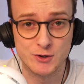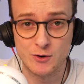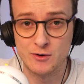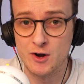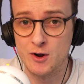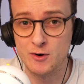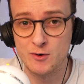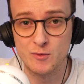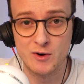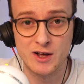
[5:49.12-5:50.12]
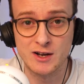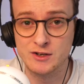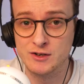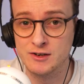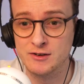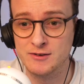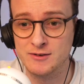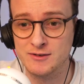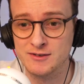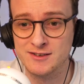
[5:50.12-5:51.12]
don't know what I'd do.
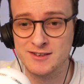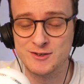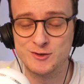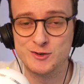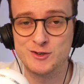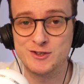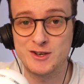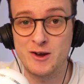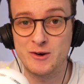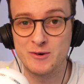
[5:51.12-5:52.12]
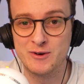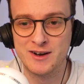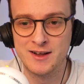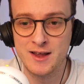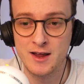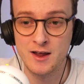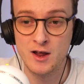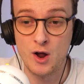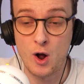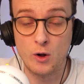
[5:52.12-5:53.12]
So
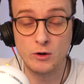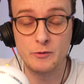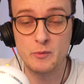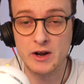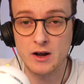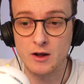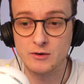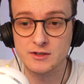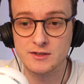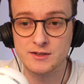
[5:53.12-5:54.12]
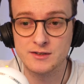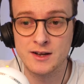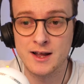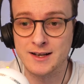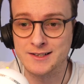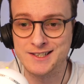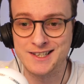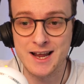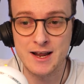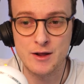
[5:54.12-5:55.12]
hold me close and
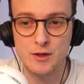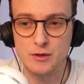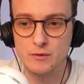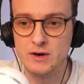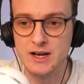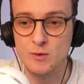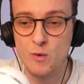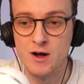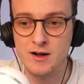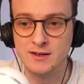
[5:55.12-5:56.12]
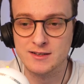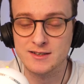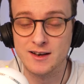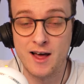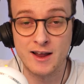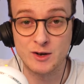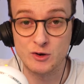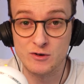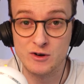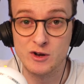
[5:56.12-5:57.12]
say three words
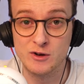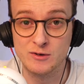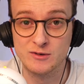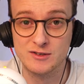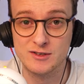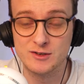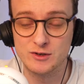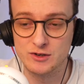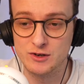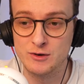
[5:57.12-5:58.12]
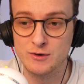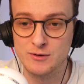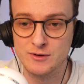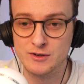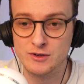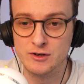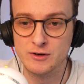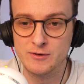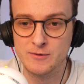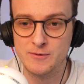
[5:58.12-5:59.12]
like you used to
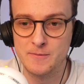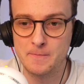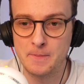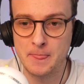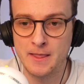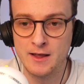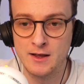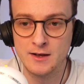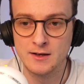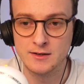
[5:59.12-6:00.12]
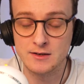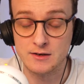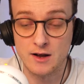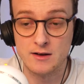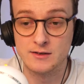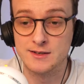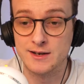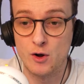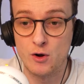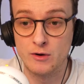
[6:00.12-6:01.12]
do.
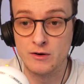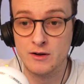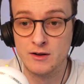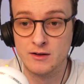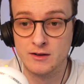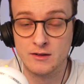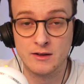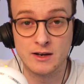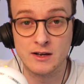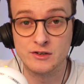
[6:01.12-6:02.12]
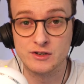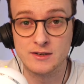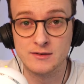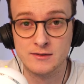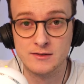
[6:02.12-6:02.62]
Dancing on the kitchen